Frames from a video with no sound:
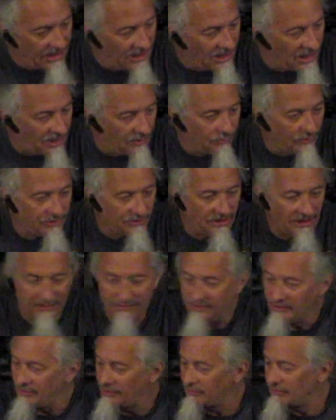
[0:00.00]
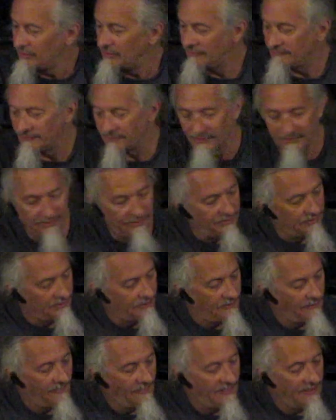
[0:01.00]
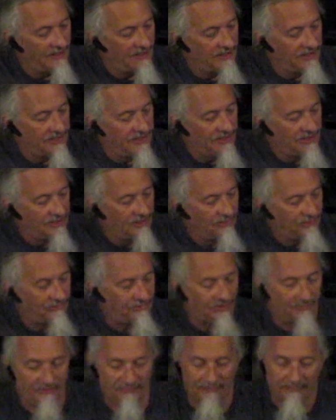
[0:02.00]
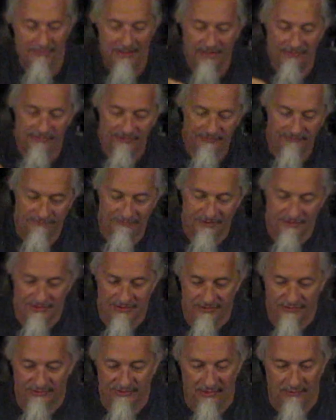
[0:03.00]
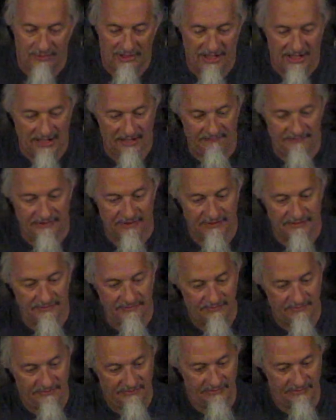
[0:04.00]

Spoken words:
I would like to go over some of the basic functions that we have here,